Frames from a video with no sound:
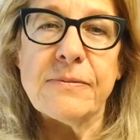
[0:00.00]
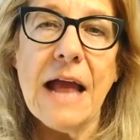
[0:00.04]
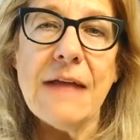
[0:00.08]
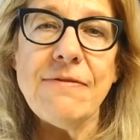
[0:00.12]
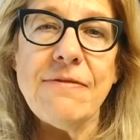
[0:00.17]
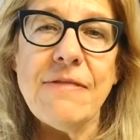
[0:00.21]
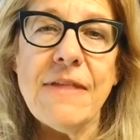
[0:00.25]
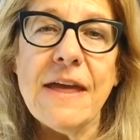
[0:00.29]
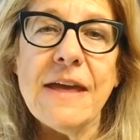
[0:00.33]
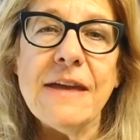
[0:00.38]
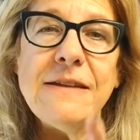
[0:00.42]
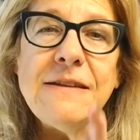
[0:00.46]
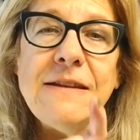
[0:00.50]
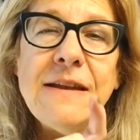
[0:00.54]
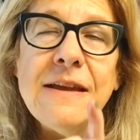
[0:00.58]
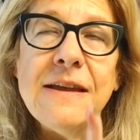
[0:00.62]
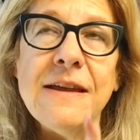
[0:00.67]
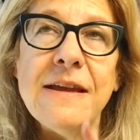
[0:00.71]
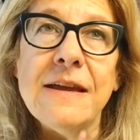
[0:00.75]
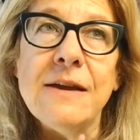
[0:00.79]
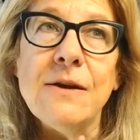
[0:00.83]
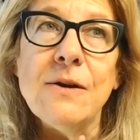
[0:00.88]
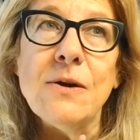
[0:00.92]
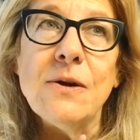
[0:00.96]
And then
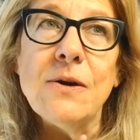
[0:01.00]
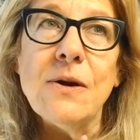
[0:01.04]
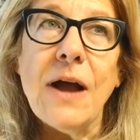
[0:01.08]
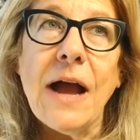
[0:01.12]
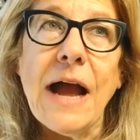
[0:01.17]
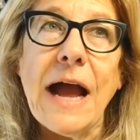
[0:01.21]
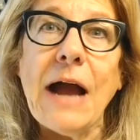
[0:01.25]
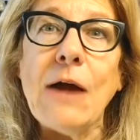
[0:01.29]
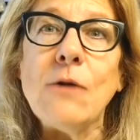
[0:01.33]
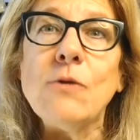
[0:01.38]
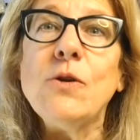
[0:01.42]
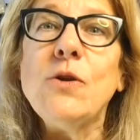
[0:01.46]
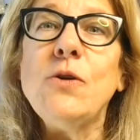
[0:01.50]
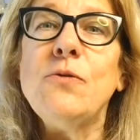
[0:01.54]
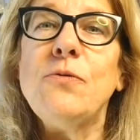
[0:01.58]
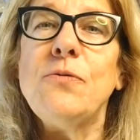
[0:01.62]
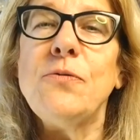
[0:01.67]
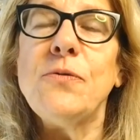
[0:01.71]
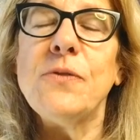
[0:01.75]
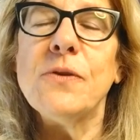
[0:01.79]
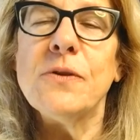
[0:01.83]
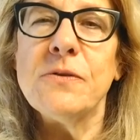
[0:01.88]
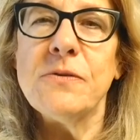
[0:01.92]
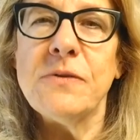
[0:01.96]
how do you
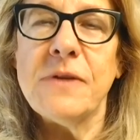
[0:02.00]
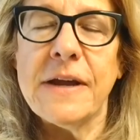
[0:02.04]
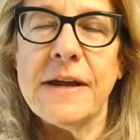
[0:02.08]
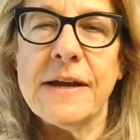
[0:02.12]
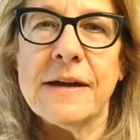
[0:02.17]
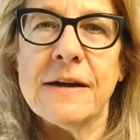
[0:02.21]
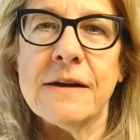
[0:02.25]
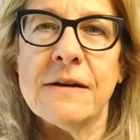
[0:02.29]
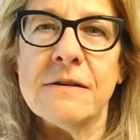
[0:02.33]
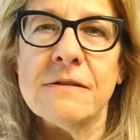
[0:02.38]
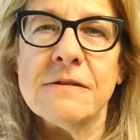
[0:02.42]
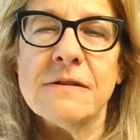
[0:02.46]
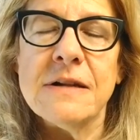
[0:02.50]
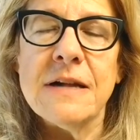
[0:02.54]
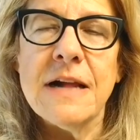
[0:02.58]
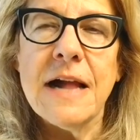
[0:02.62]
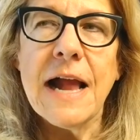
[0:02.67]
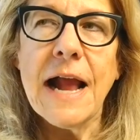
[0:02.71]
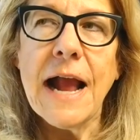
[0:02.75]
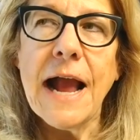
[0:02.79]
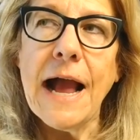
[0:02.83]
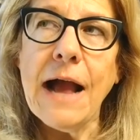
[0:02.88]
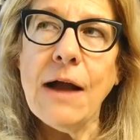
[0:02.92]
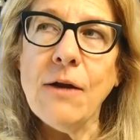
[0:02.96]
feel now?
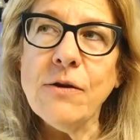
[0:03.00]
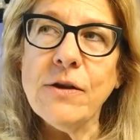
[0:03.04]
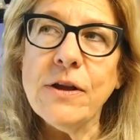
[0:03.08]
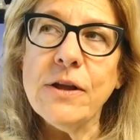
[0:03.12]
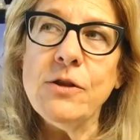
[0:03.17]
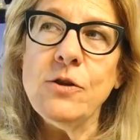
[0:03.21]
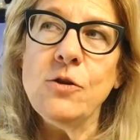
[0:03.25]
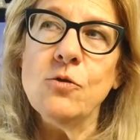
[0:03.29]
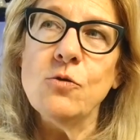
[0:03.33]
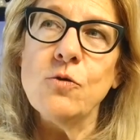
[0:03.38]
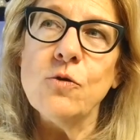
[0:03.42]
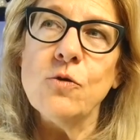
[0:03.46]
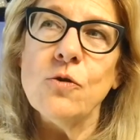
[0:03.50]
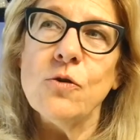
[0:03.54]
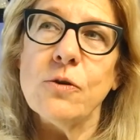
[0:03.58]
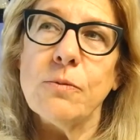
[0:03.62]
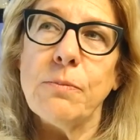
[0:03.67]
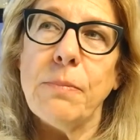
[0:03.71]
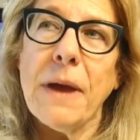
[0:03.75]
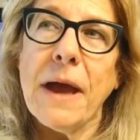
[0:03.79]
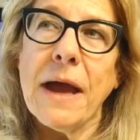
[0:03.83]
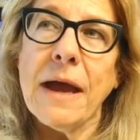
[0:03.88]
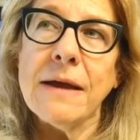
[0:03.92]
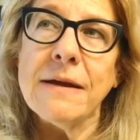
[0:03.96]
How can you look
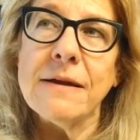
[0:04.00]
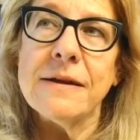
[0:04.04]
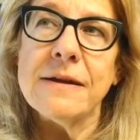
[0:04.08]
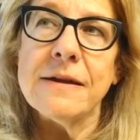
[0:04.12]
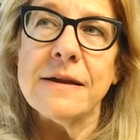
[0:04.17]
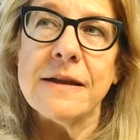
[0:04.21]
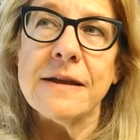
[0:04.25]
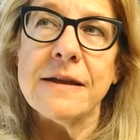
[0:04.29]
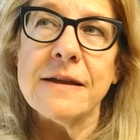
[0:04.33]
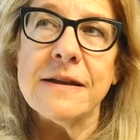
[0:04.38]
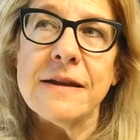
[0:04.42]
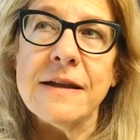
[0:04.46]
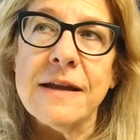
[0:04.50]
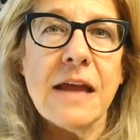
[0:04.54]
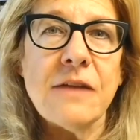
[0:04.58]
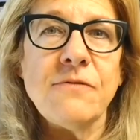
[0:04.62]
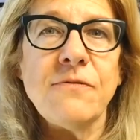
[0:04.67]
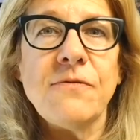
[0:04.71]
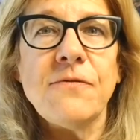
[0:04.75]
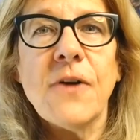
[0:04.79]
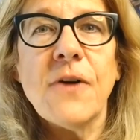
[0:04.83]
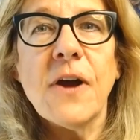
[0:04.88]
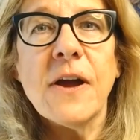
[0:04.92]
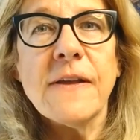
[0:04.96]
back at it and
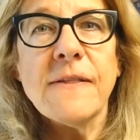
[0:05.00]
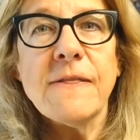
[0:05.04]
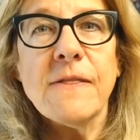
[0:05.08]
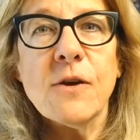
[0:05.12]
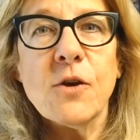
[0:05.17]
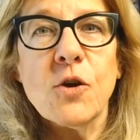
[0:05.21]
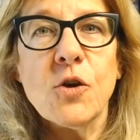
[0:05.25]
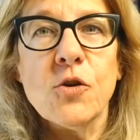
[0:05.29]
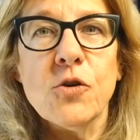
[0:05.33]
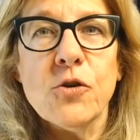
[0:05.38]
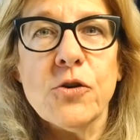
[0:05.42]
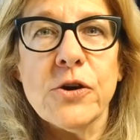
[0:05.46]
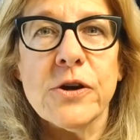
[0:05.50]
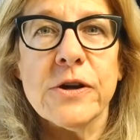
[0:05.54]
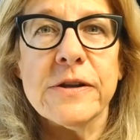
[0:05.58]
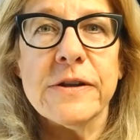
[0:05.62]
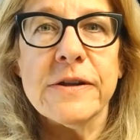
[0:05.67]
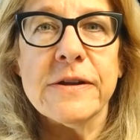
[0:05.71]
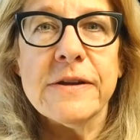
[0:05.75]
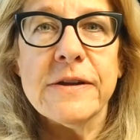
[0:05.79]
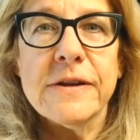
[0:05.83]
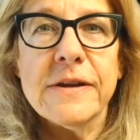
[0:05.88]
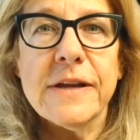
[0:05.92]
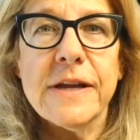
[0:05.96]
find the
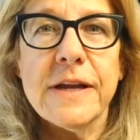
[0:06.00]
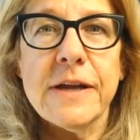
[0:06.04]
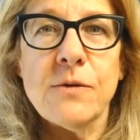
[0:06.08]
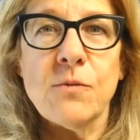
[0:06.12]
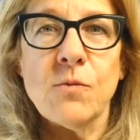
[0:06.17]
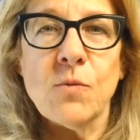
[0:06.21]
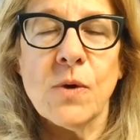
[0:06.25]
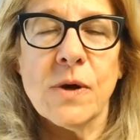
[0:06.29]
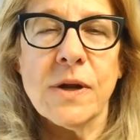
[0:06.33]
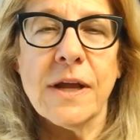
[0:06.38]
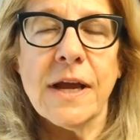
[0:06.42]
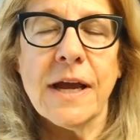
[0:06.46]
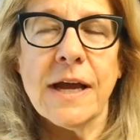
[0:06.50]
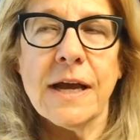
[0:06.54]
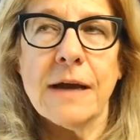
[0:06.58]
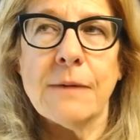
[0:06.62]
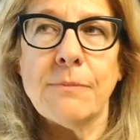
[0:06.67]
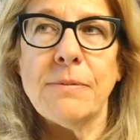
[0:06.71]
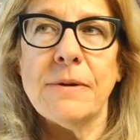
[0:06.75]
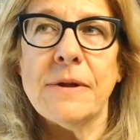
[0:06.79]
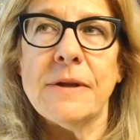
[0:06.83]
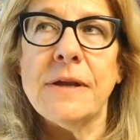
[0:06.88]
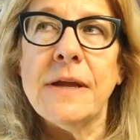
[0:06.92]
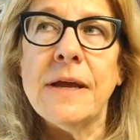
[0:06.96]
good in what
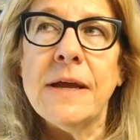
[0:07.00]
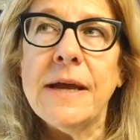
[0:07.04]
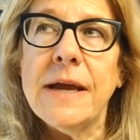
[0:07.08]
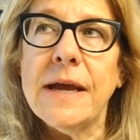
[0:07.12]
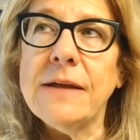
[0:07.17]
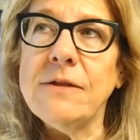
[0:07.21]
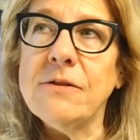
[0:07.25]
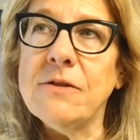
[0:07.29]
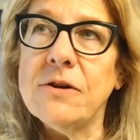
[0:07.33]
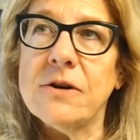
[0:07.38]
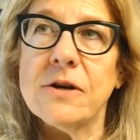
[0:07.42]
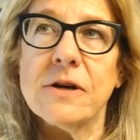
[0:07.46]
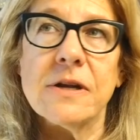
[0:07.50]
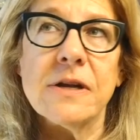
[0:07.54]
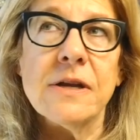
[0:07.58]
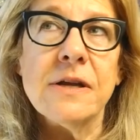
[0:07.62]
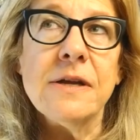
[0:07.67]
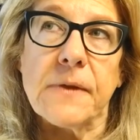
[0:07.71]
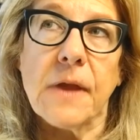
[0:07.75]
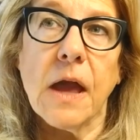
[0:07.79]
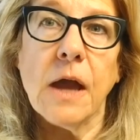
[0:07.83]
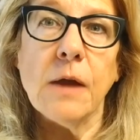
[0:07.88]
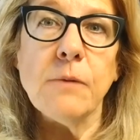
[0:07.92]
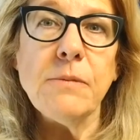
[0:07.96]
happened? And look,
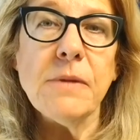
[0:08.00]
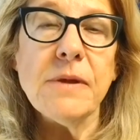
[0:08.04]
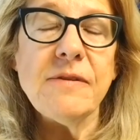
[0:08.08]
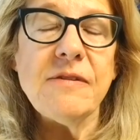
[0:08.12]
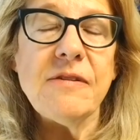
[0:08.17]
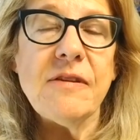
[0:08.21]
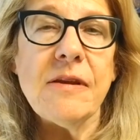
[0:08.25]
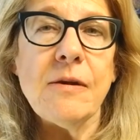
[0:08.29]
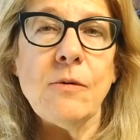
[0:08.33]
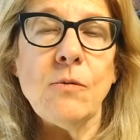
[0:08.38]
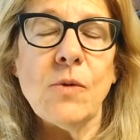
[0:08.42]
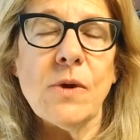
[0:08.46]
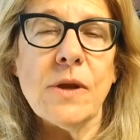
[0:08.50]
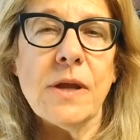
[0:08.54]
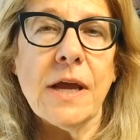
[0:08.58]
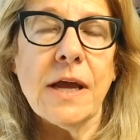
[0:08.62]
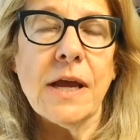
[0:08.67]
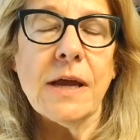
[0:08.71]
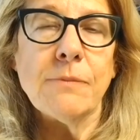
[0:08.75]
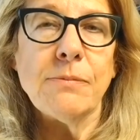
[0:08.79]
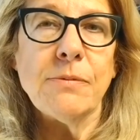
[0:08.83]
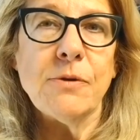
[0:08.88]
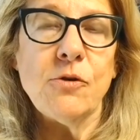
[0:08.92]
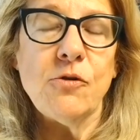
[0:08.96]
I'm not saying what
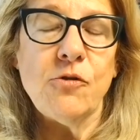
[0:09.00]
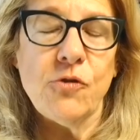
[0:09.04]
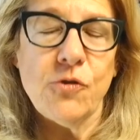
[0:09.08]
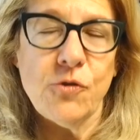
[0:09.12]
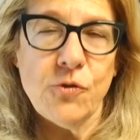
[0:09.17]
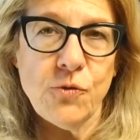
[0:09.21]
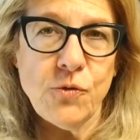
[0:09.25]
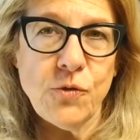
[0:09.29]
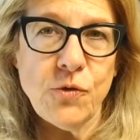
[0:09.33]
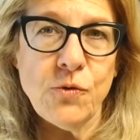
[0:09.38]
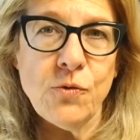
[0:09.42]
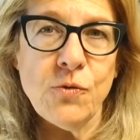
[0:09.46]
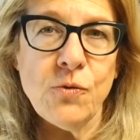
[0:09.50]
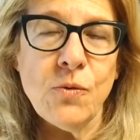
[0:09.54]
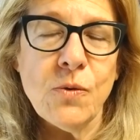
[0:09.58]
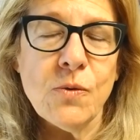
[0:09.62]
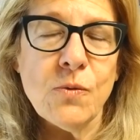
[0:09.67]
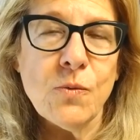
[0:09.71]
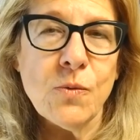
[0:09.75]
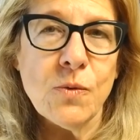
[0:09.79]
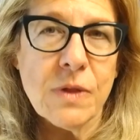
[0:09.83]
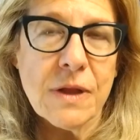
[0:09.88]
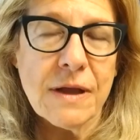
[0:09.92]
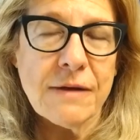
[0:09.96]
happened to you
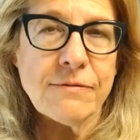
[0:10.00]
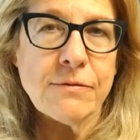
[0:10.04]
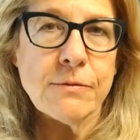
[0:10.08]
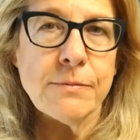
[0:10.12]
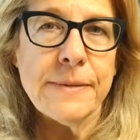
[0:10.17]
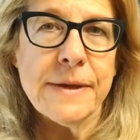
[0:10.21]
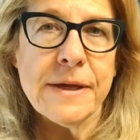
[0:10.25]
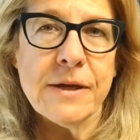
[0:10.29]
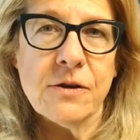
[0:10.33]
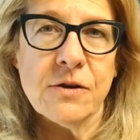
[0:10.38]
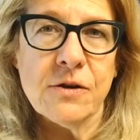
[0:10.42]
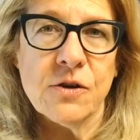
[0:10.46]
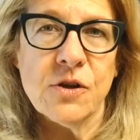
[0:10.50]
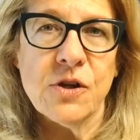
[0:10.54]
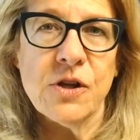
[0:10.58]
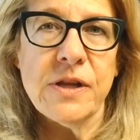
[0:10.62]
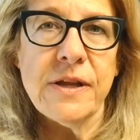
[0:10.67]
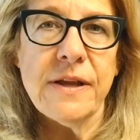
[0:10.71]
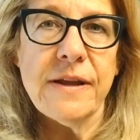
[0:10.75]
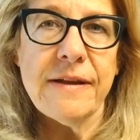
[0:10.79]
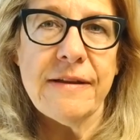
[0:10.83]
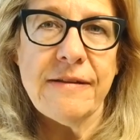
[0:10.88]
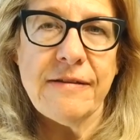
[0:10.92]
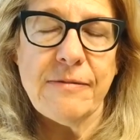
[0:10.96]
will ever be
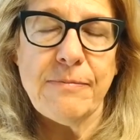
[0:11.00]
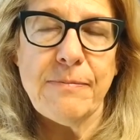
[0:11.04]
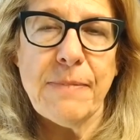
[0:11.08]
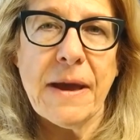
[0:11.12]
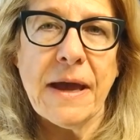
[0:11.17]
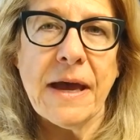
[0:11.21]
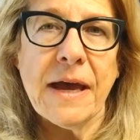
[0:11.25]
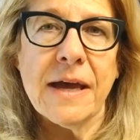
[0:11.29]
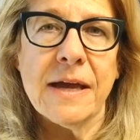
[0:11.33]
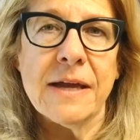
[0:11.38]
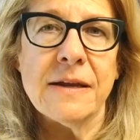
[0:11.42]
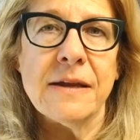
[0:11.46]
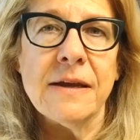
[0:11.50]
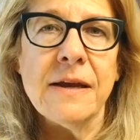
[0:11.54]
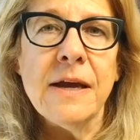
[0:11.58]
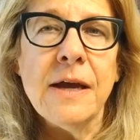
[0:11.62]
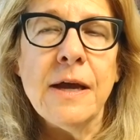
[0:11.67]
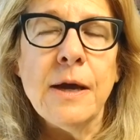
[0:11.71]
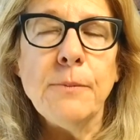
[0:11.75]
good. It's bad.